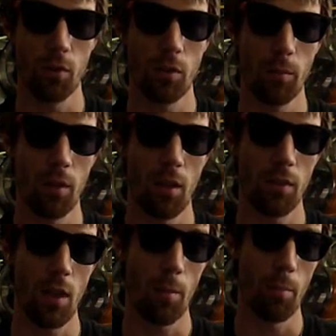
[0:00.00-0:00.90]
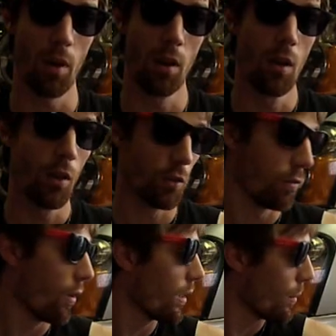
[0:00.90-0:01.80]
or something like that, but so
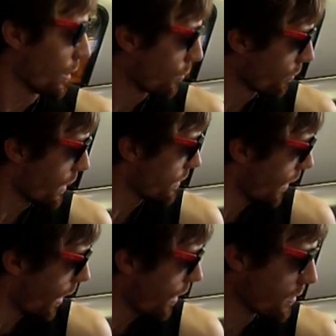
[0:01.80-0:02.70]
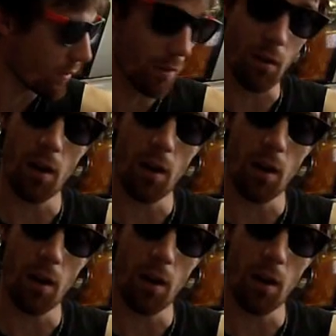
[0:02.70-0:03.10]
far they've been great tires and they're